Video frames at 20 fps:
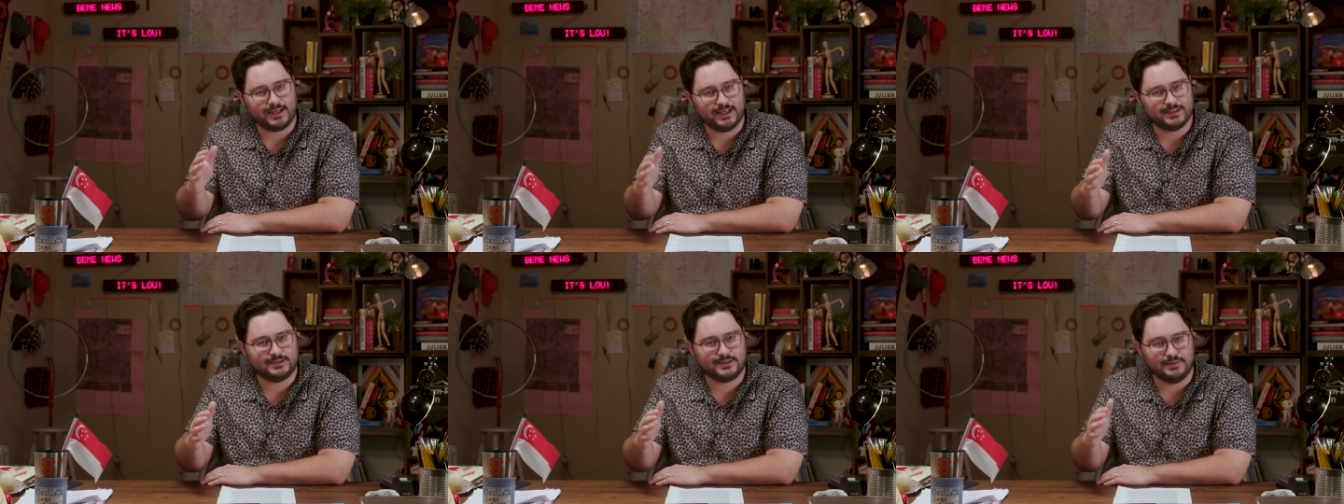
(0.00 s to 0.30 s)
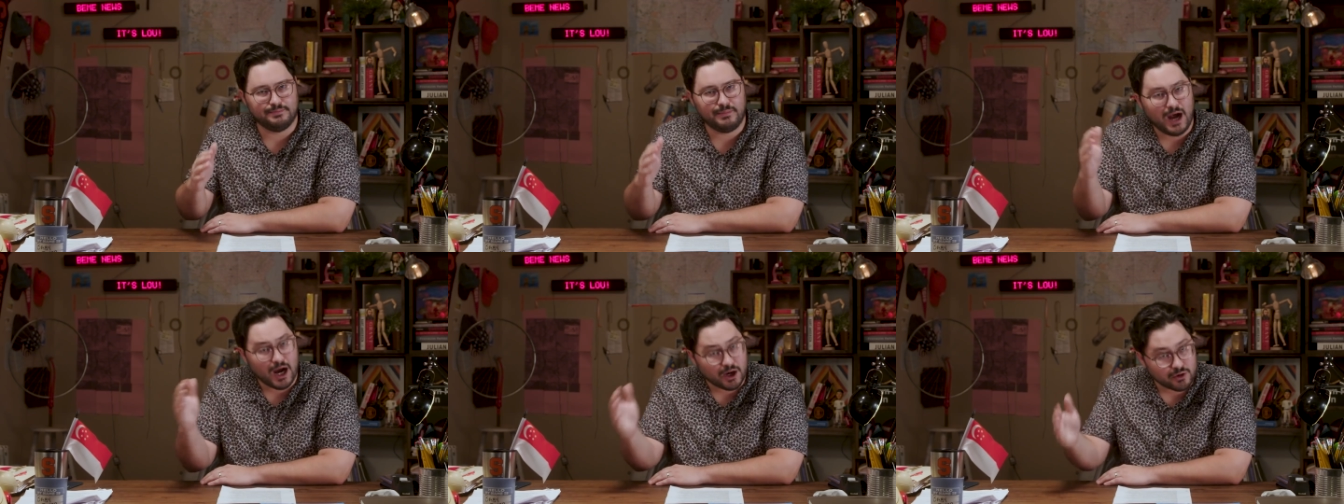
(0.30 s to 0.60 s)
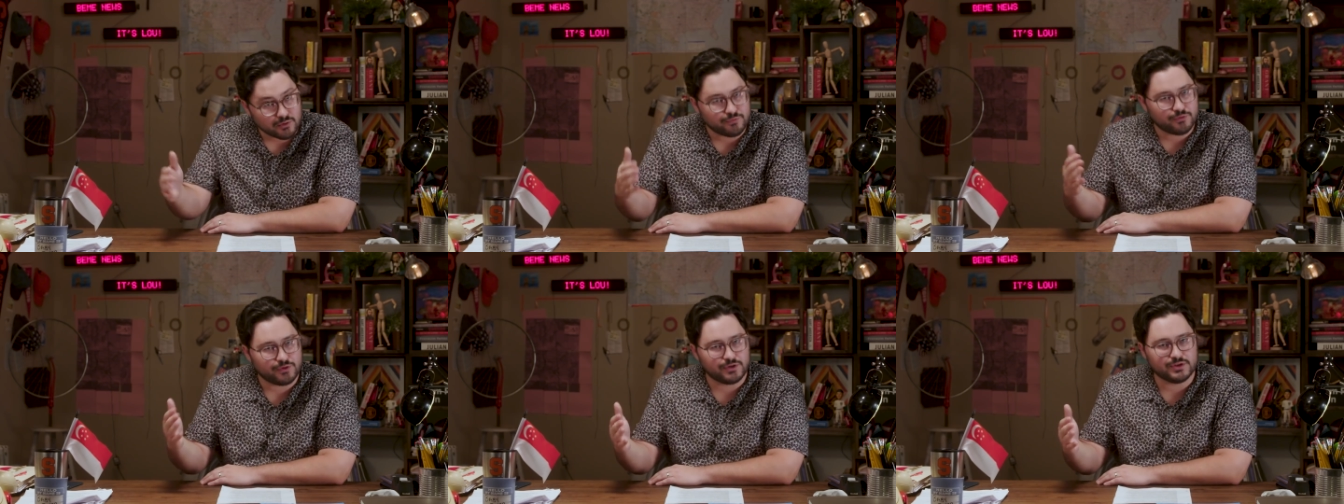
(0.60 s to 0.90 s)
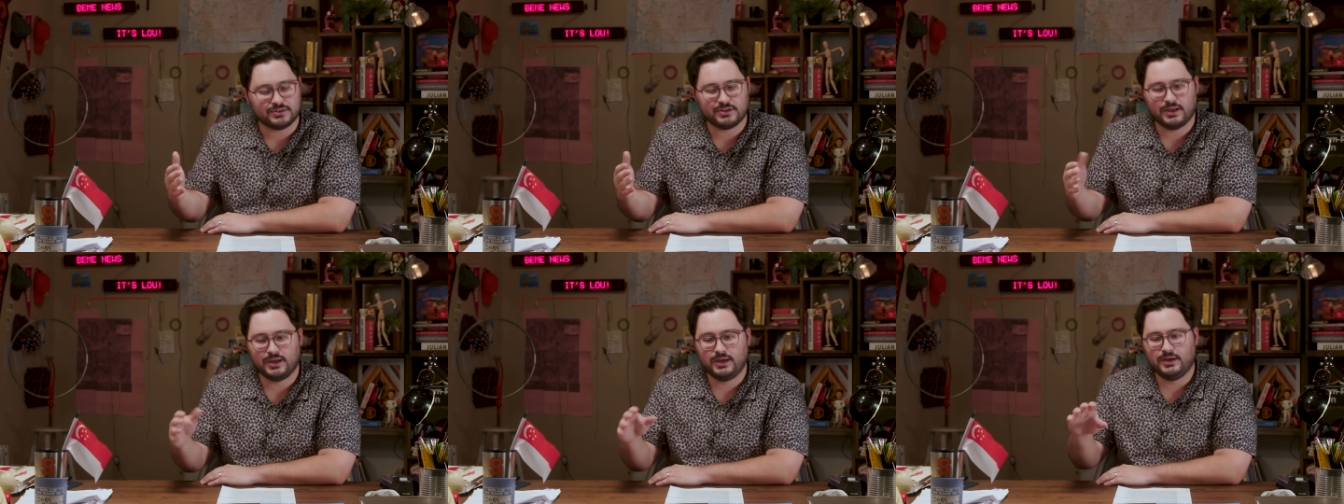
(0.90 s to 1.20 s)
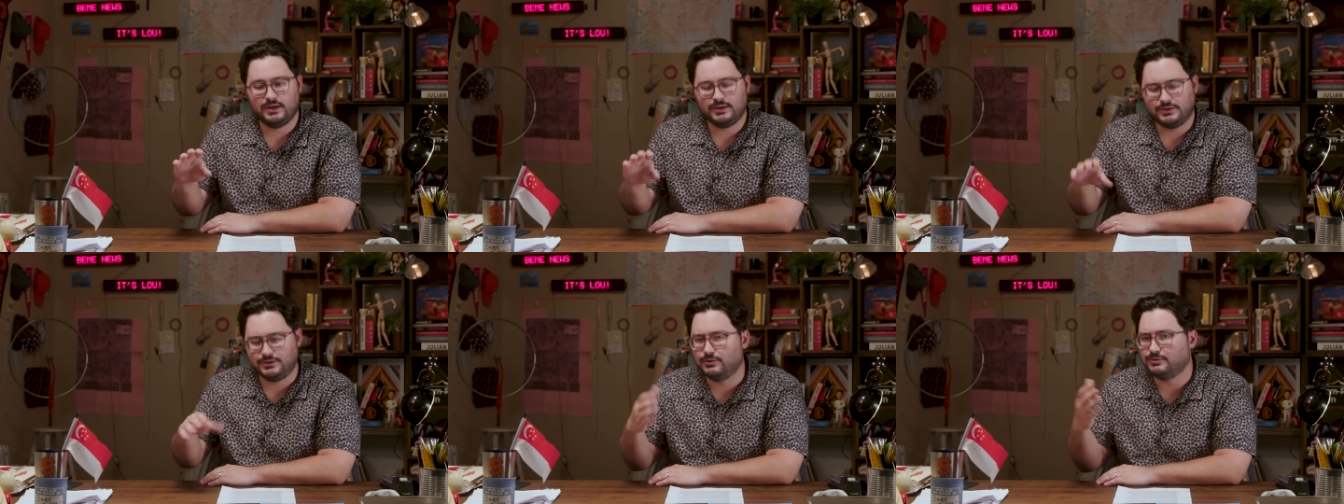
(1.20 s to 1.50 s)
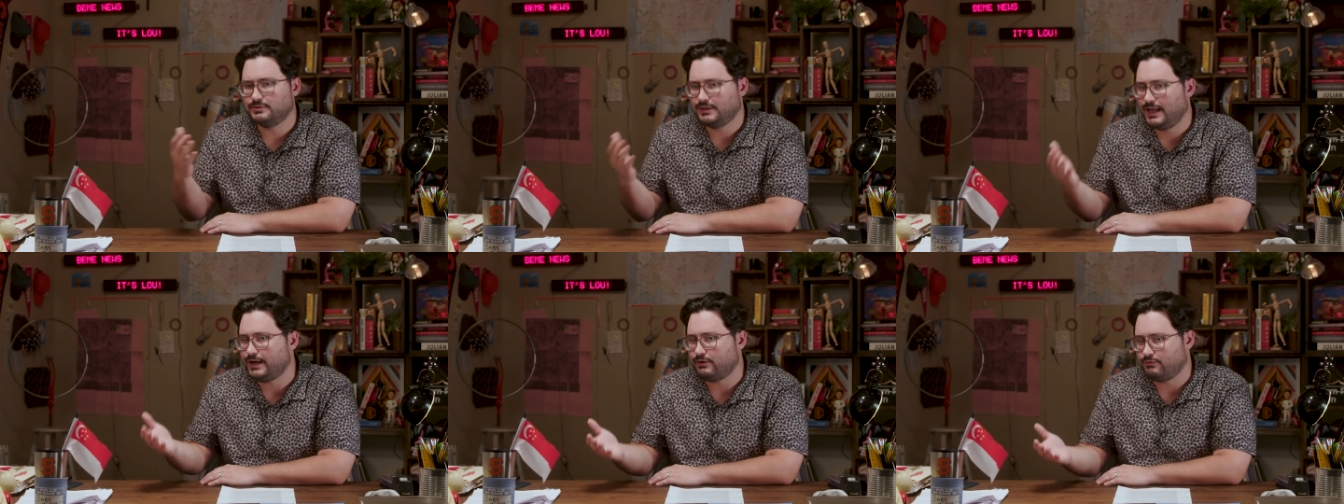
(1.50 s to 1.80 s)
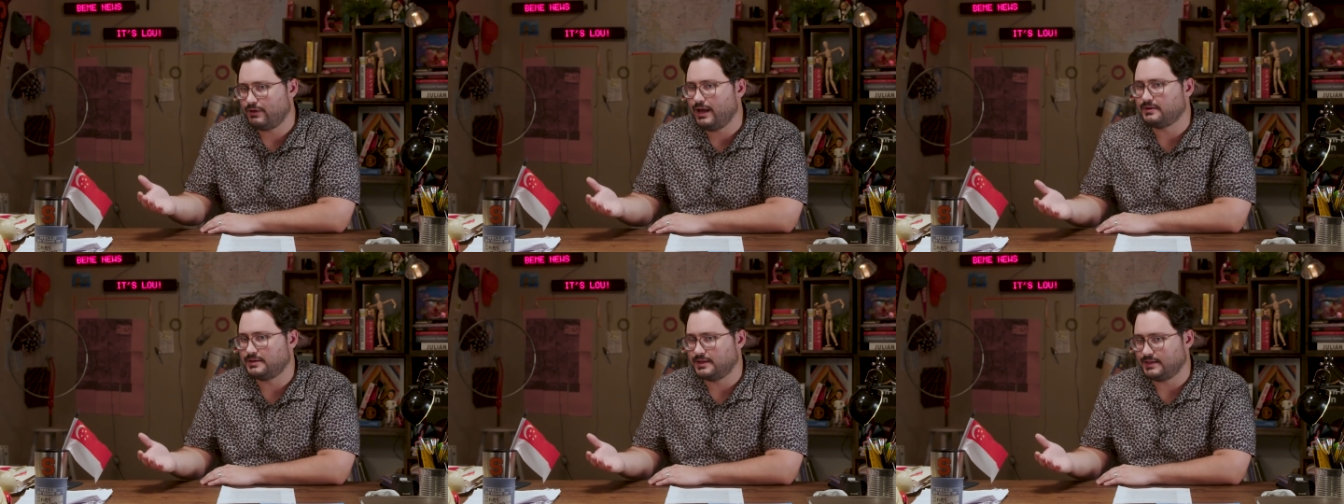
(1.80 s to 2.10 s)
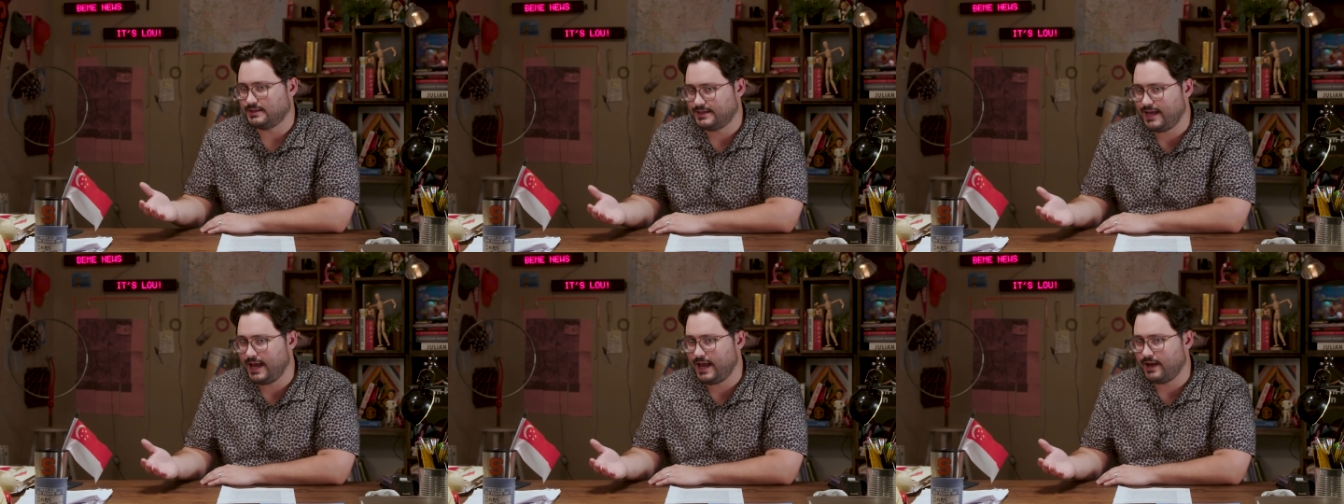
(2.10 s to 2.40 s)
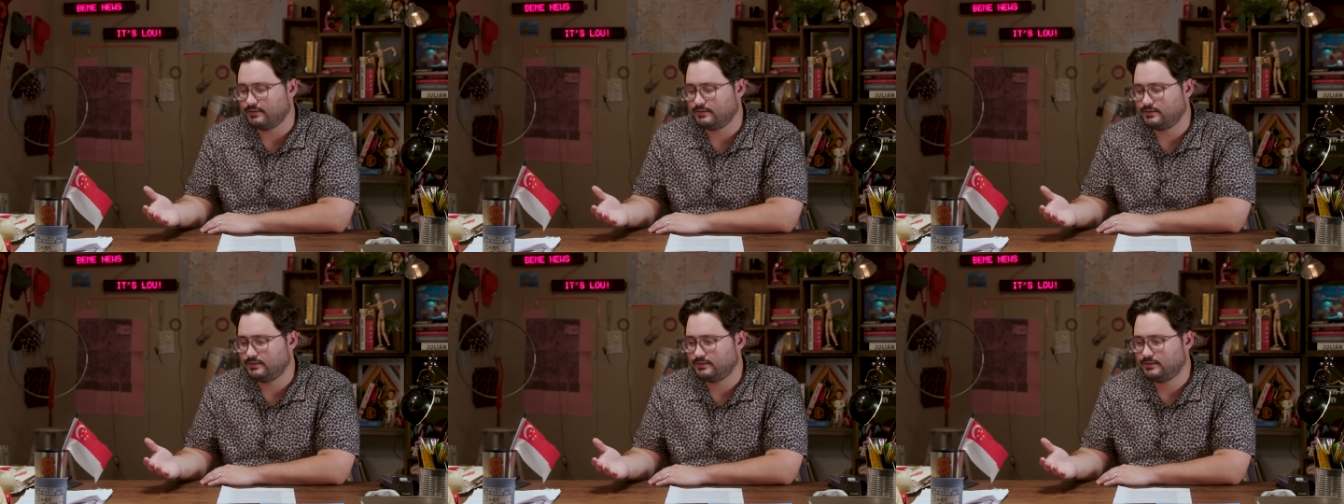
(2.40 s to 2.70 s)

I guess demographers don't like rounding down.